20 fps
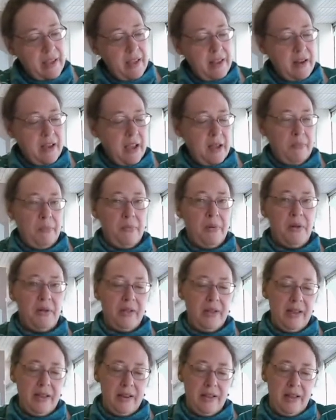Then I
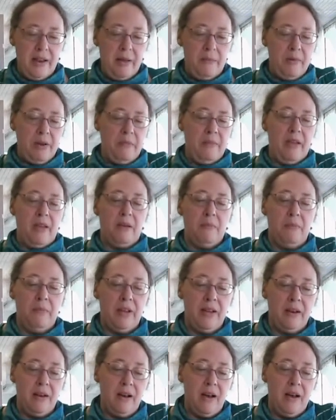pull it and I'm going to make a
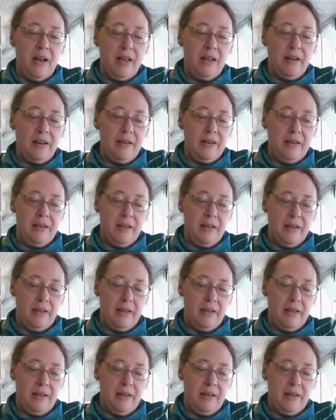big knot.